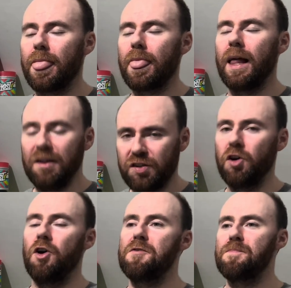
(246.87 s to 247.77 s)
It's
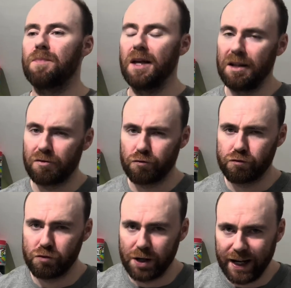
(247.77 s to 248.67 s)
good. It's
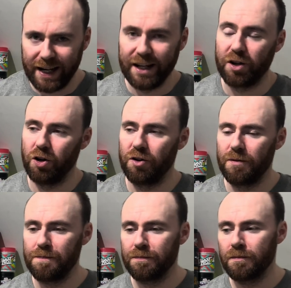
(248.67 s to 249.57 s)
really good.
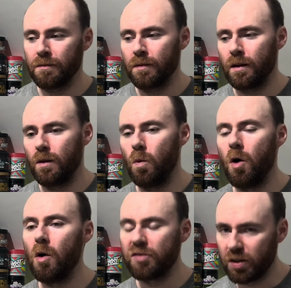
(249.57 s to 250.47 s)

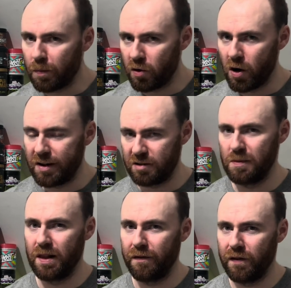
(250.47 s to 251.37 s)
What surprised me
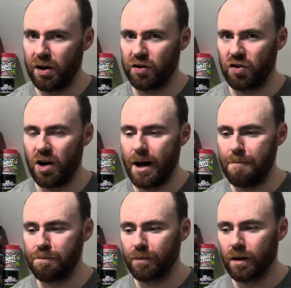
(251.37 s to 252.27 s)
the first
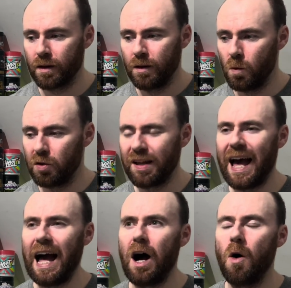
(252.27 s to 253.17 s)
time was
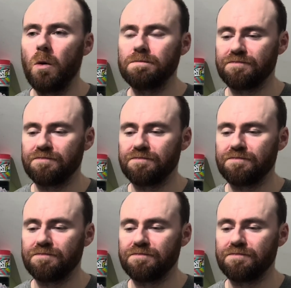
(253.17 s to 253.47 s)
how